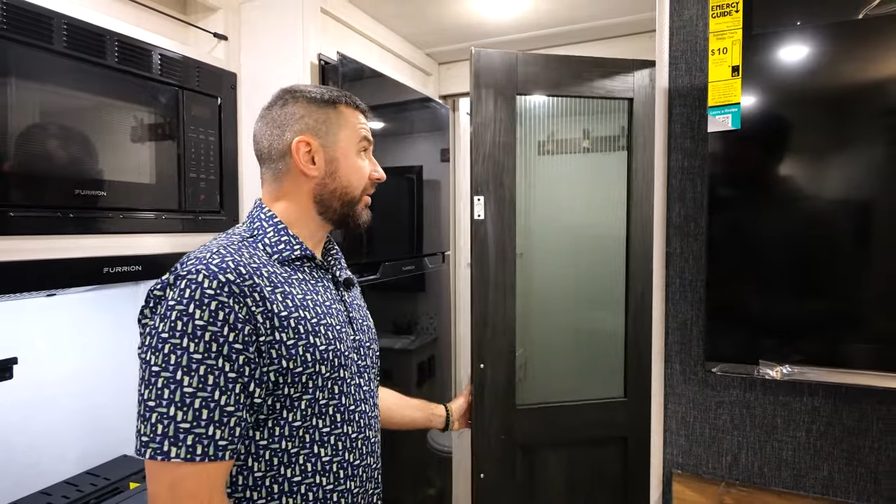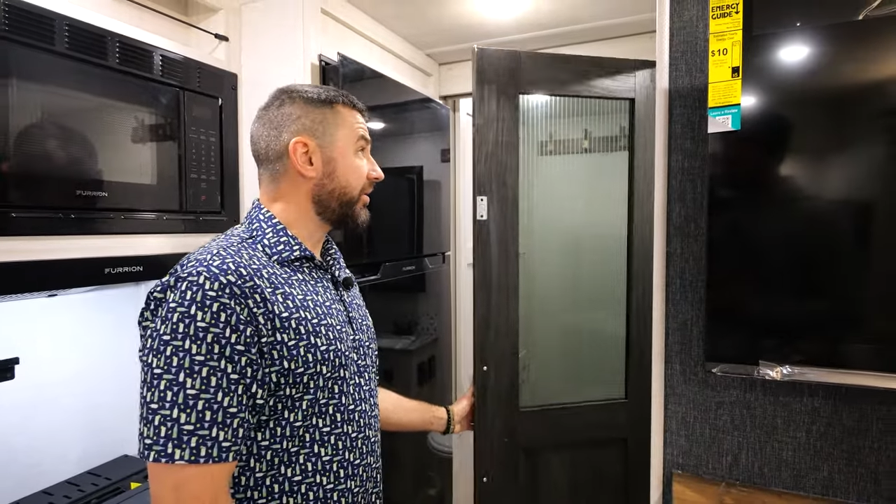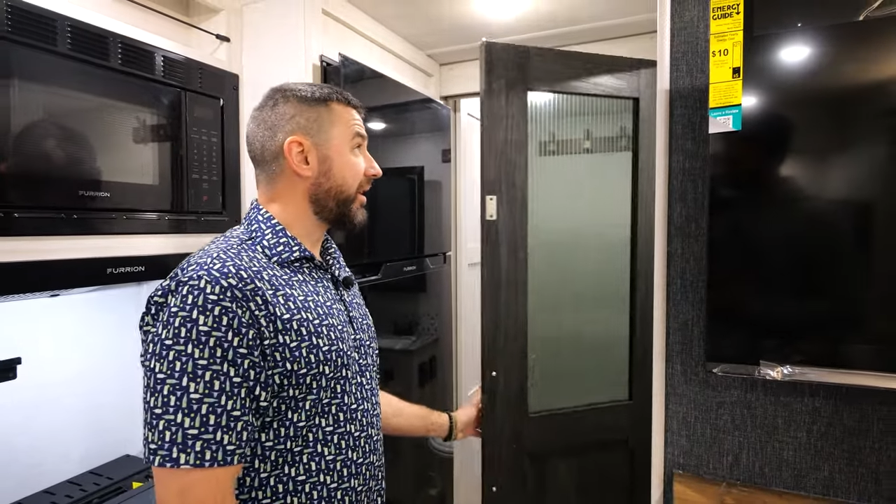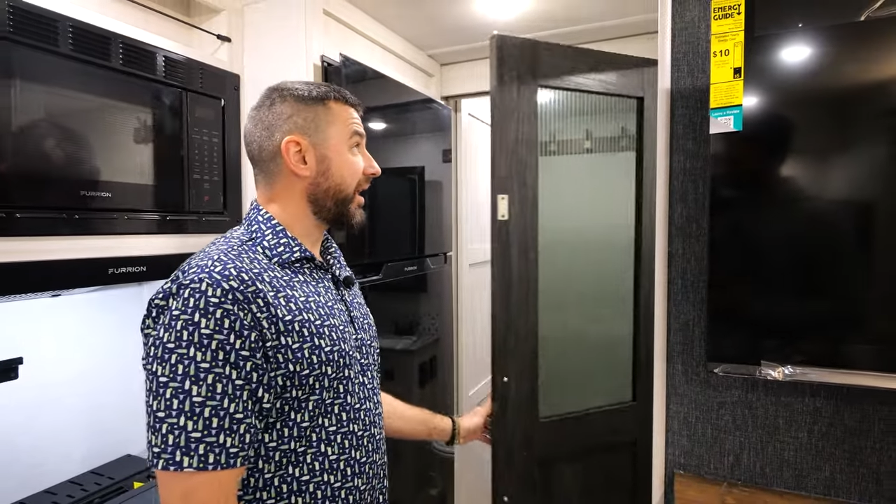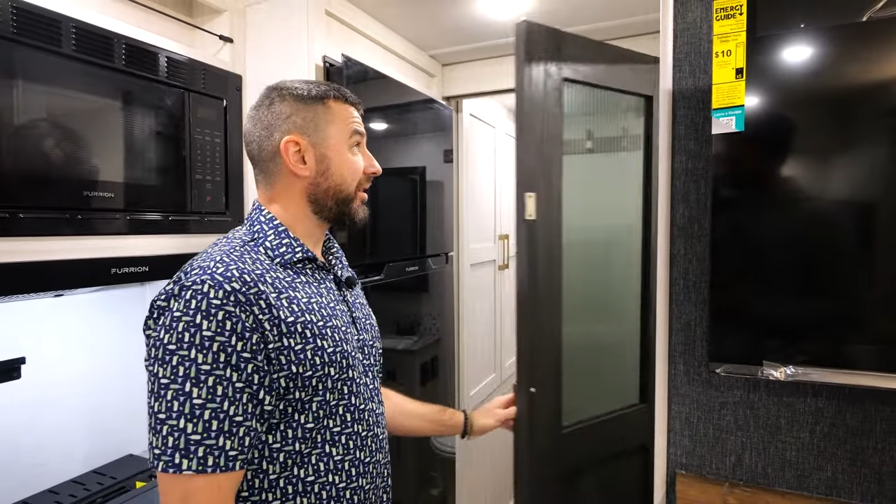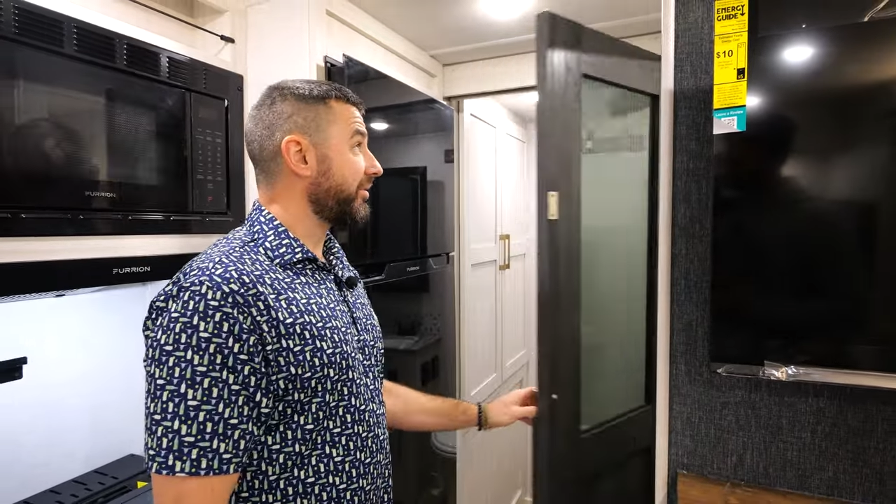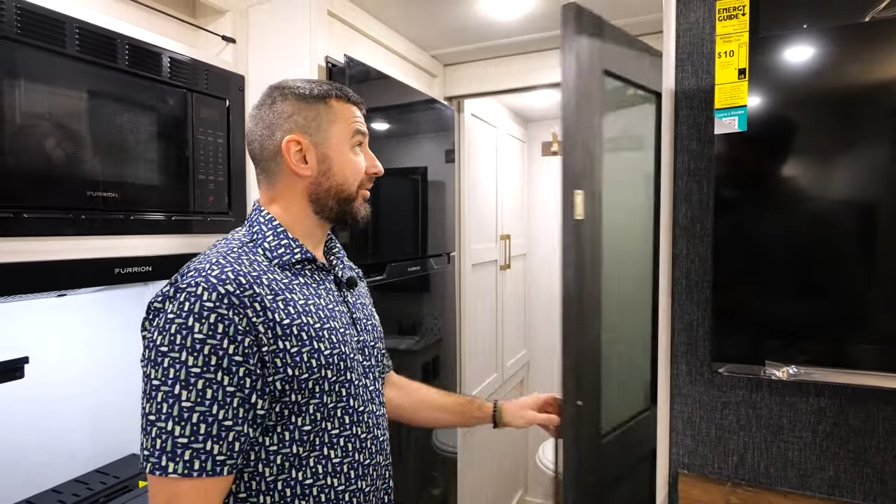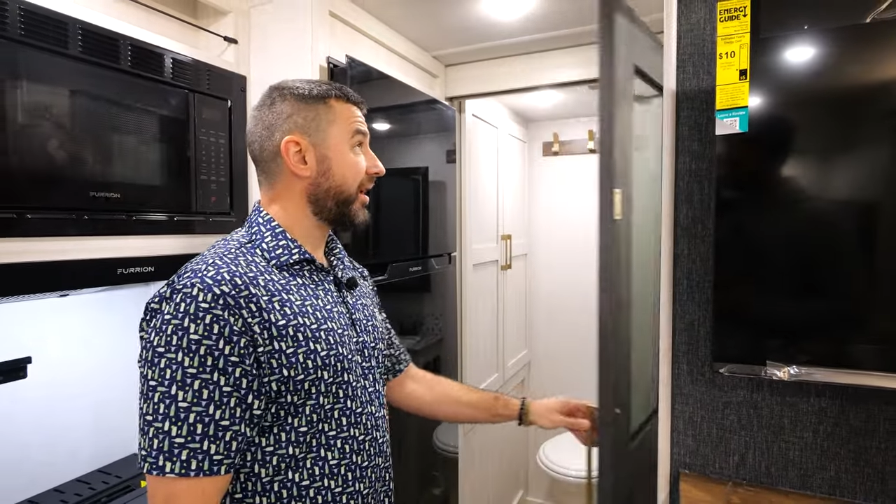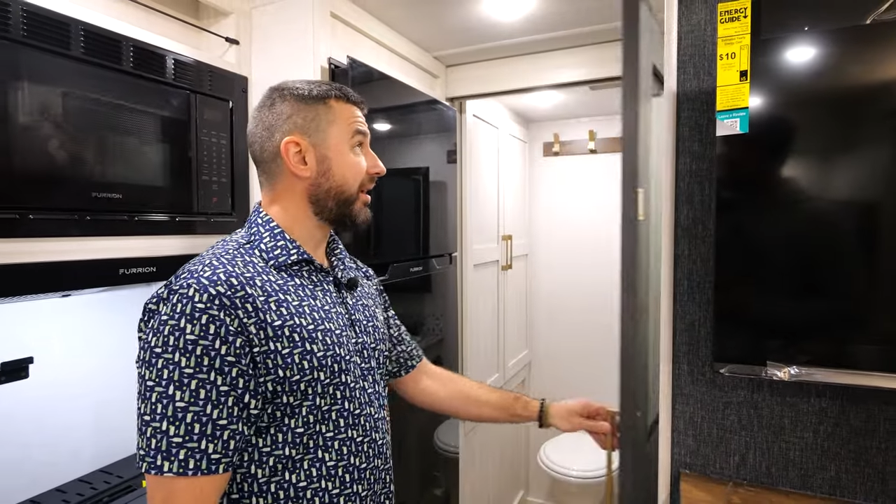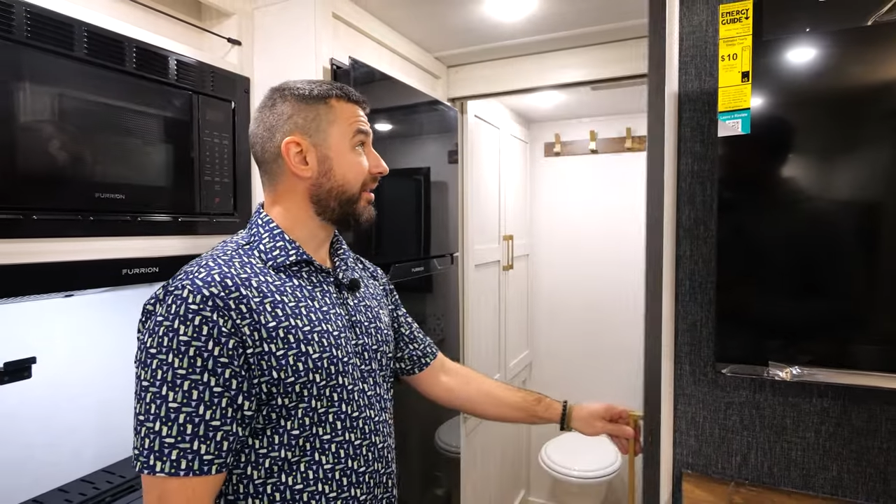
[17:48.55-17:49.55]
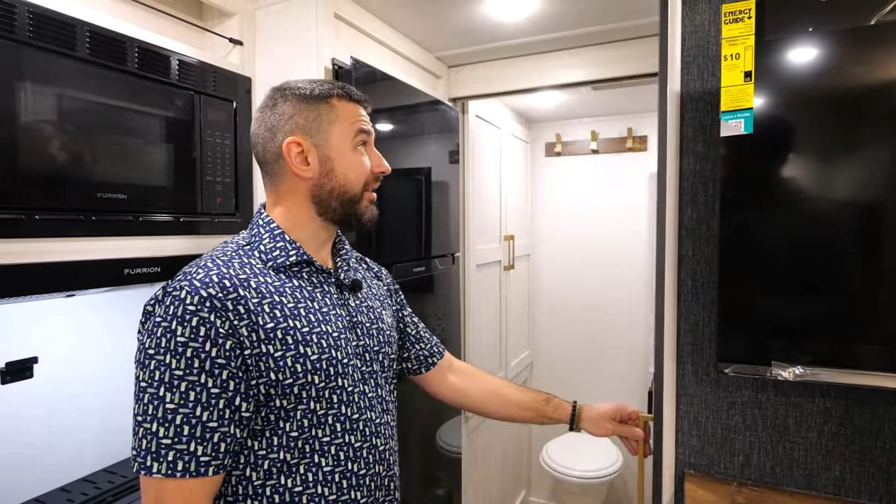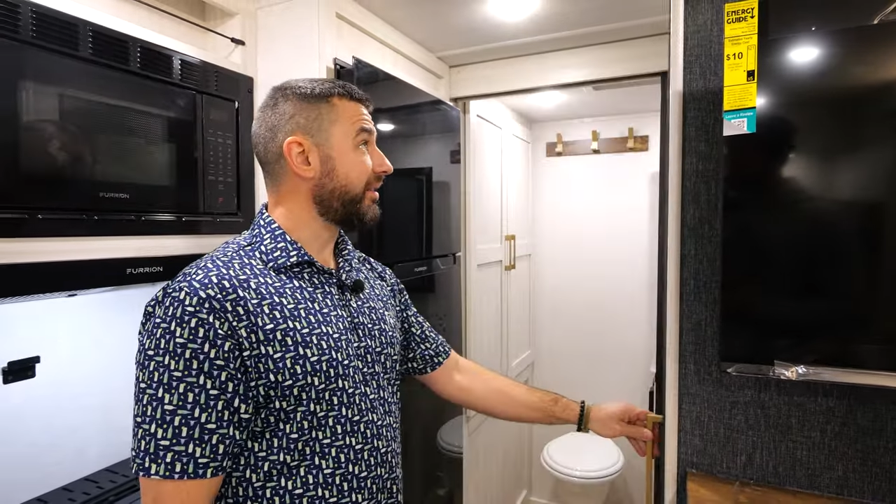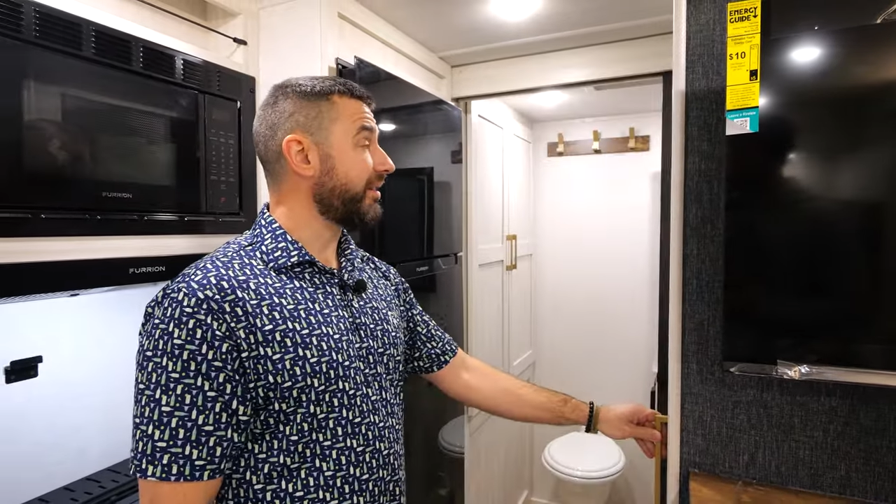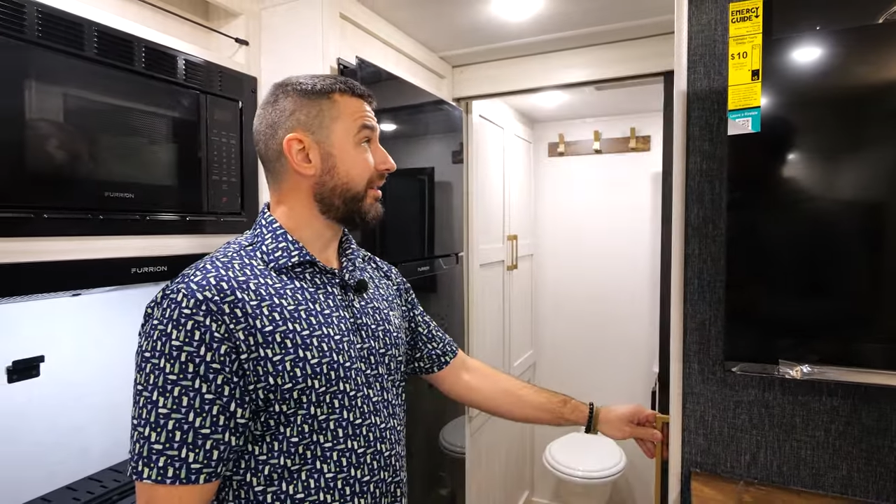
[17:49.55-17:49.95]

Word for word: You're not going to find,